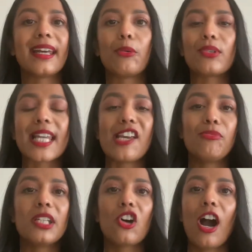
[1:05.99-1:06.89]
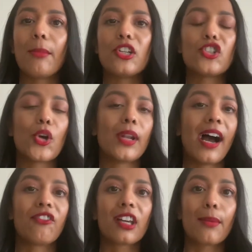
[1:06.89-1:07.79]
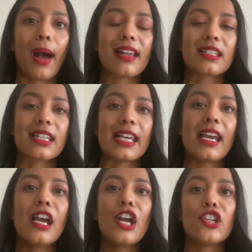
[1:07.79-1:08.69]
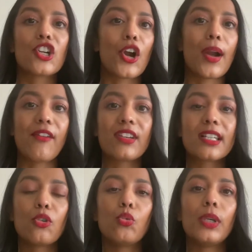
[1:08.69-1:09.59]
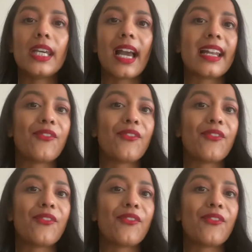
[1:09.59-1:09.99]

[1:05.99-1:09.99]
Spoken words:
It will save me time. I don't have the capacity to go every single weekend,